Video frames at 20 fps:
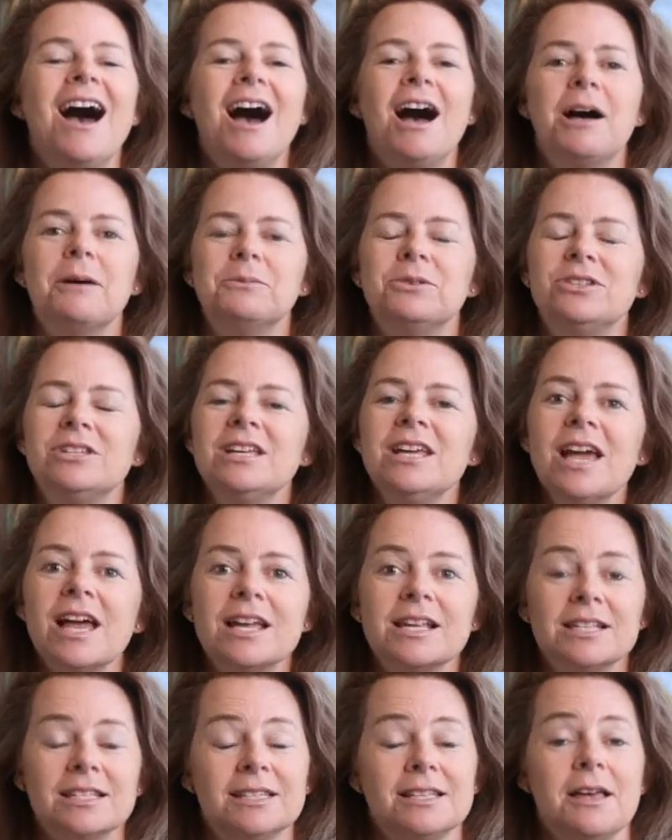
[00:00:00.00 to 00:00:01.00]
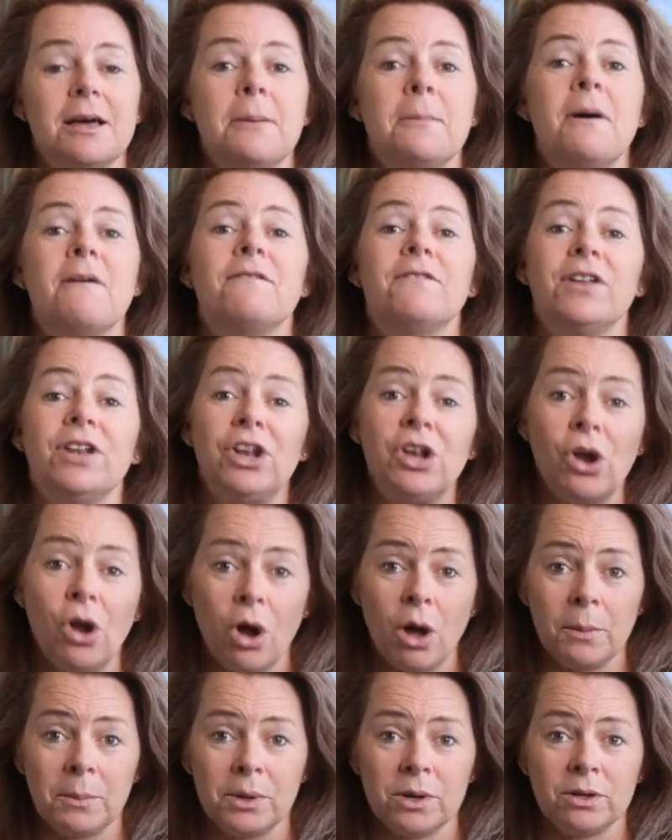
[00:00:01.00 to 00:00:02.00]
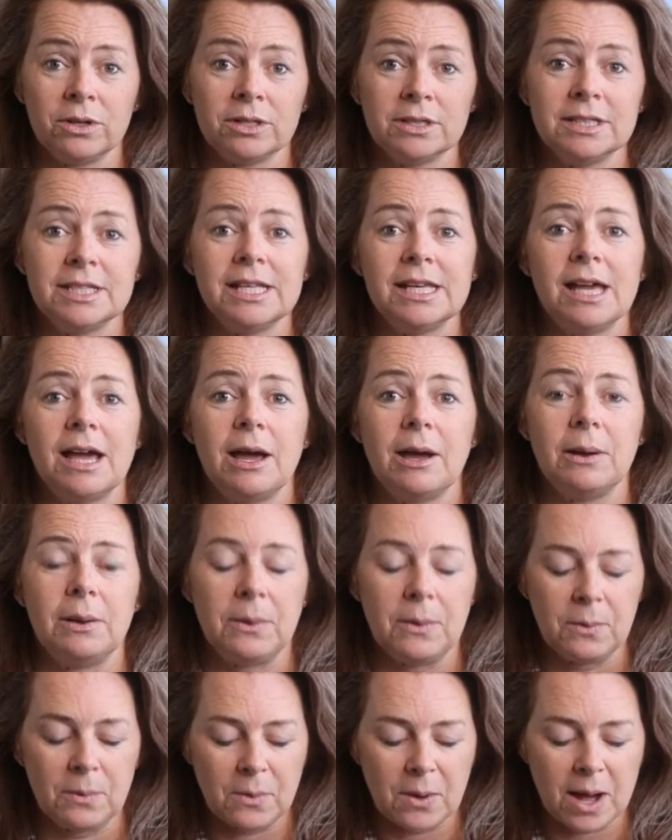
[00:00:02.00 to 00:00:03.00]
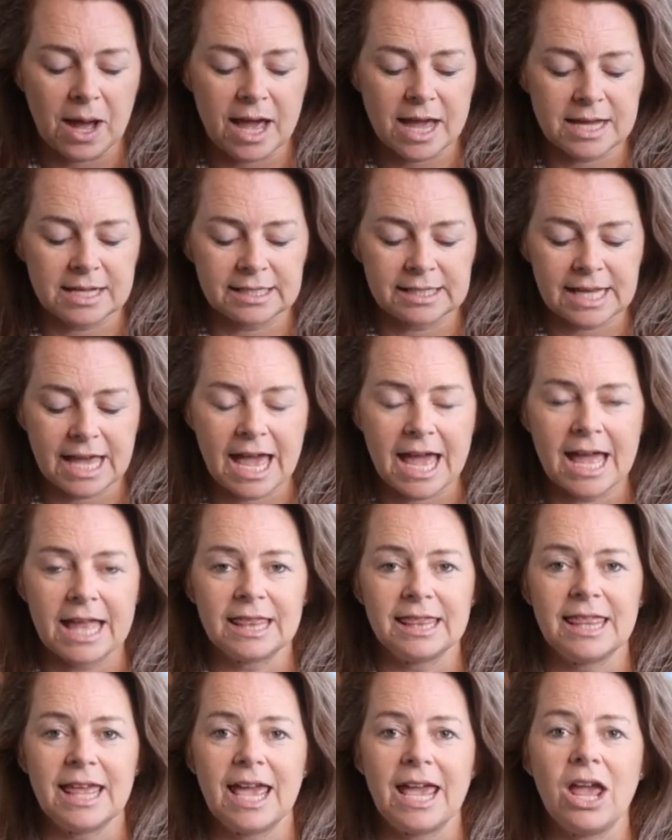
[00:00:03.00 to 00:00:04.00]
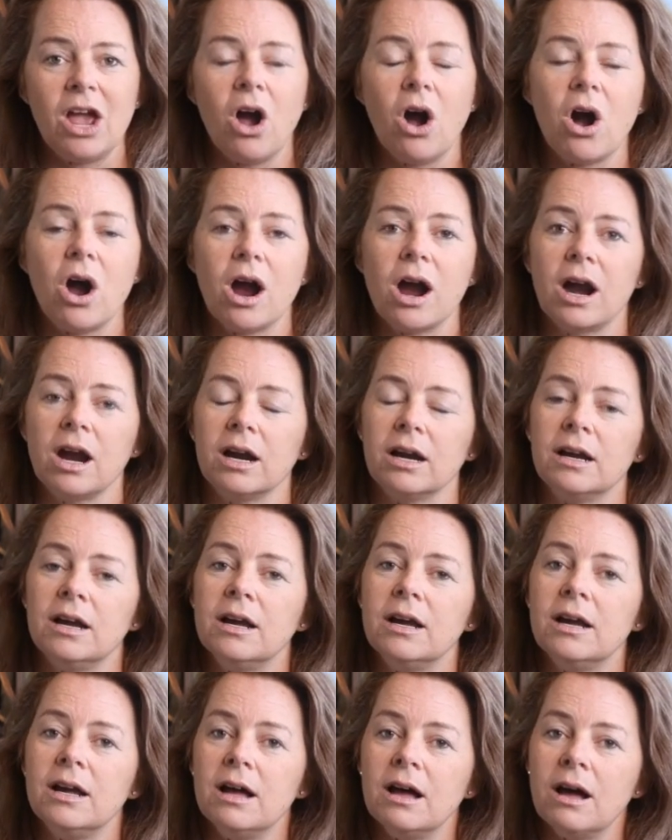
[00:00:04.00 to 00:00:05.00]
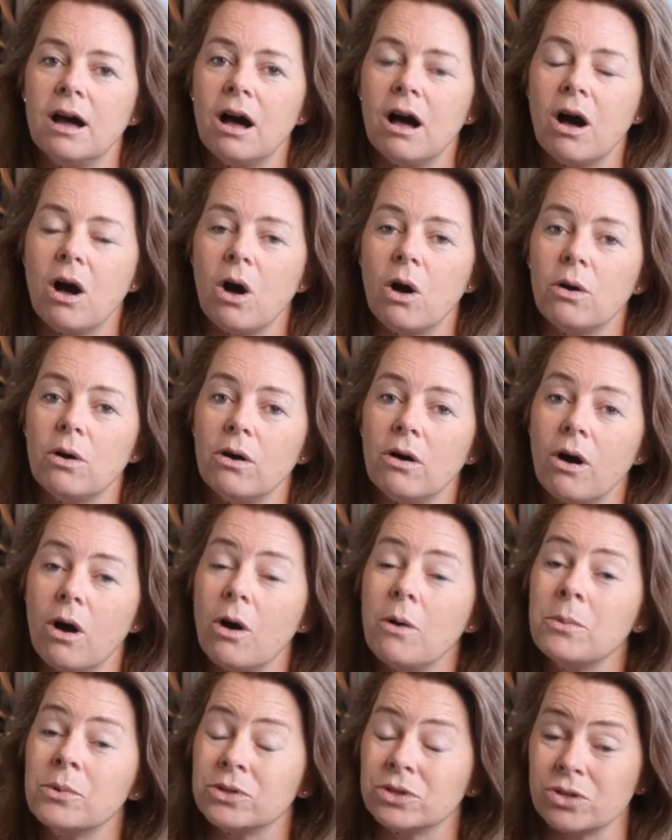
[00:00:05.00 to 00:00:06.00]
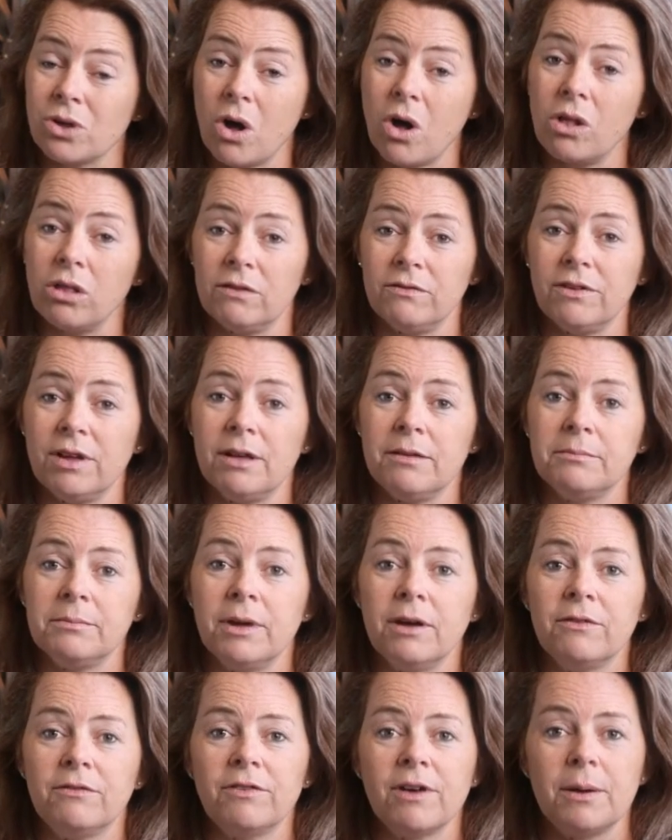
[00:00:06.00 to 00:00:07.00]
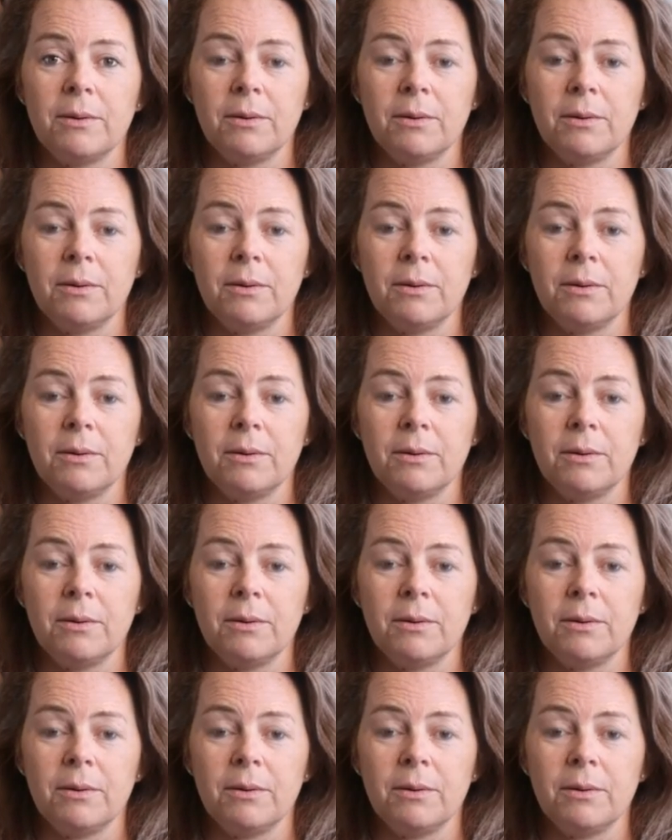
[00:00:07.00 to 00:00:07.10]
She has some phenomenal DIYs, and they are almost all of them from